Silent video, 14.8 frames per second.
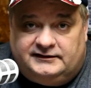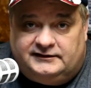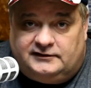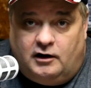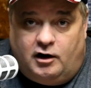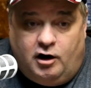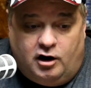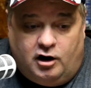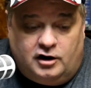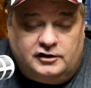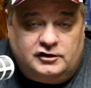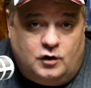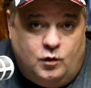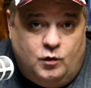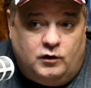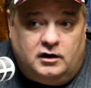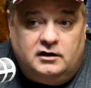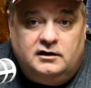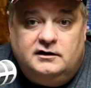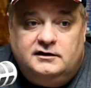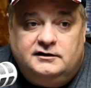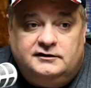It's a hardcore
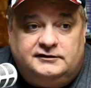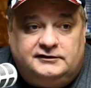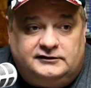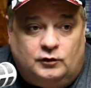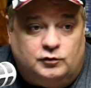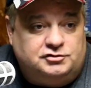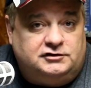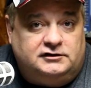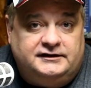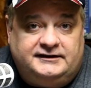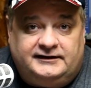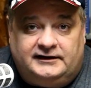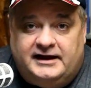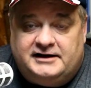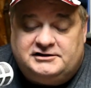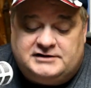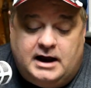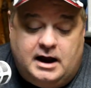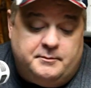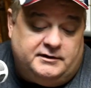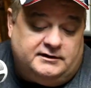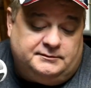socialist slash
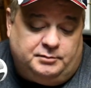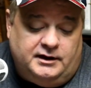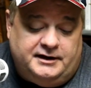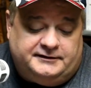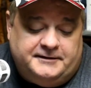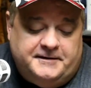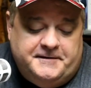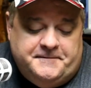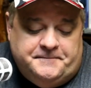communist place.